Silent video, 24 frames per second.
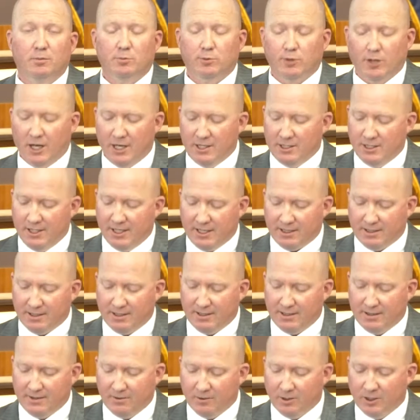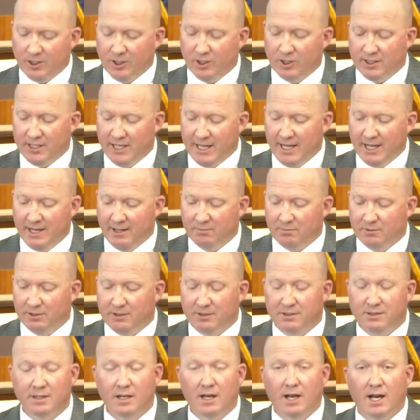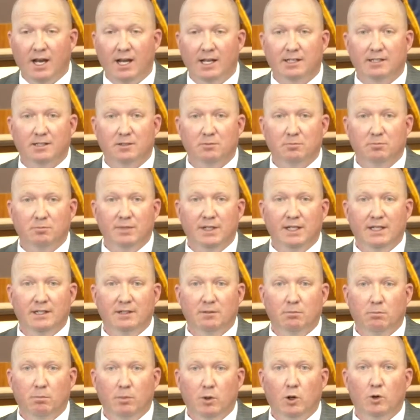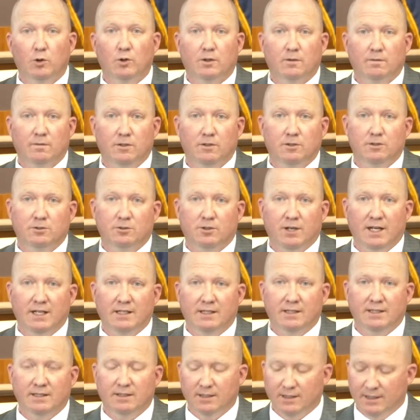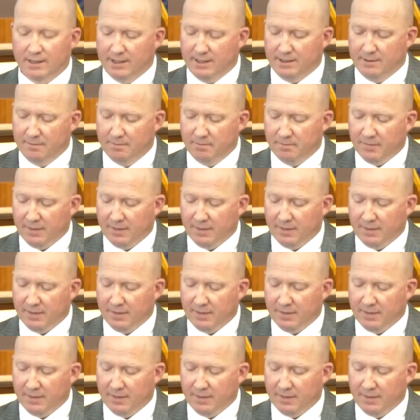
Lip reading: project or your dam does not meet both of those criteria,